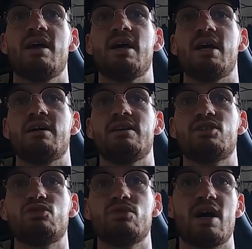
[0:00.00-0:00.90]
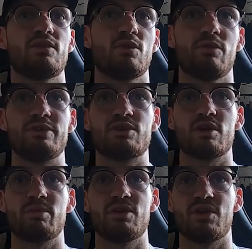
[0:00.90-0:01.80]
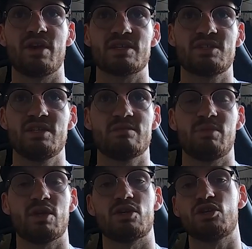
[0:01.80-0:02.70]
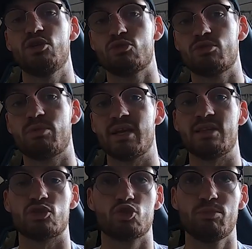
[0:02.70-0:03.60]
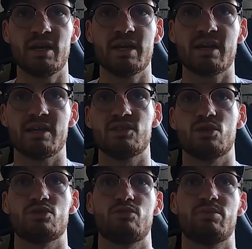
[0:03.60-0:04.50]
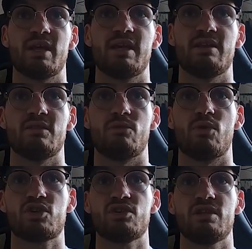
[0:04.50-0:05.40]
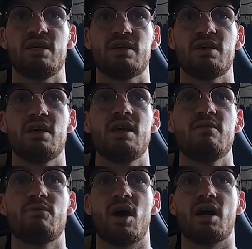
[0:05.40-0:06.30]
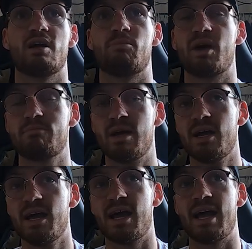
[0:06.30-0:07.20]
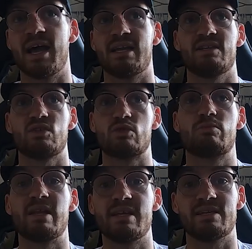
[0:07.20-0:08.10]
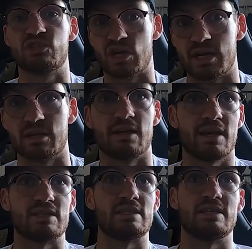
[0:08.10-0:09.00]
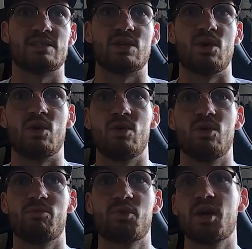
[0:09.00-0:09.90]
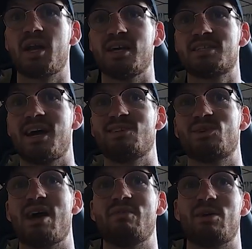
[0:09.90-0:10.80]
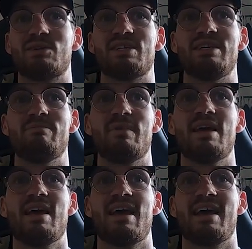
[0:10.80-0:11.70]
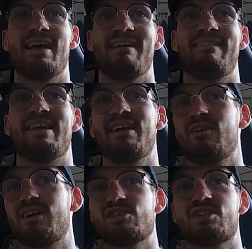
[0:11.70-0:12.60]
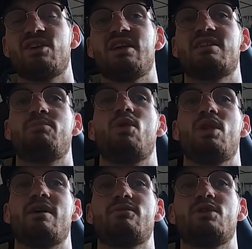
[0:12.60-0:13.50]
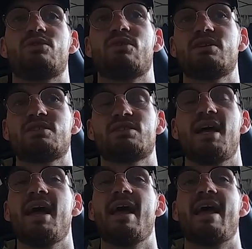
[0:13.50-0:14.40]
Isuna, I don't know if he's going to be there next season because he used to play in the Superliga. He's also played in the Russian league for Ankapam, and he's also played in China actually. So a pretty nice guy to have in our team. Here I just collect the ball after a cross